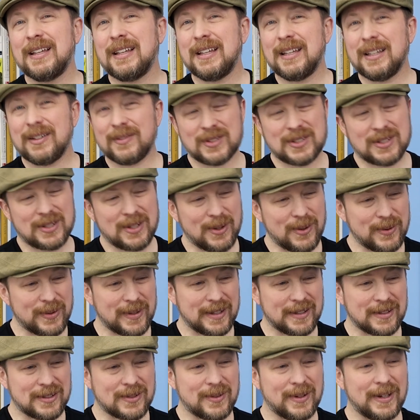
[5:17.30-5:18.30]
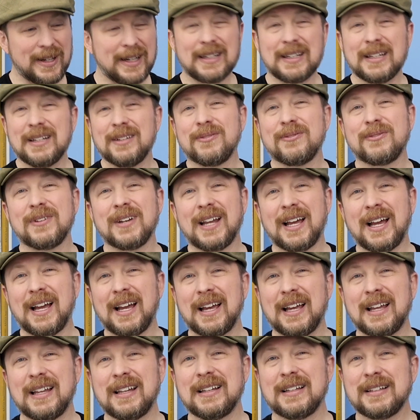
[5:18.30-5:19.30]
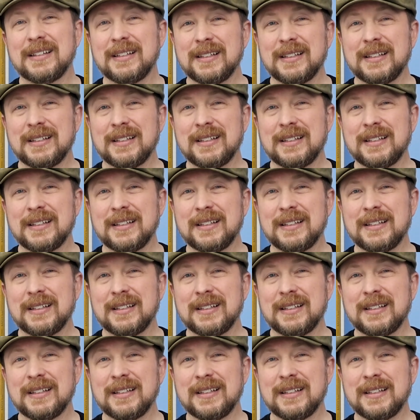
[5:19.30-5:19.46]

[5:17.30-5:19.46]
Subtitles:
If so, that's great. If not,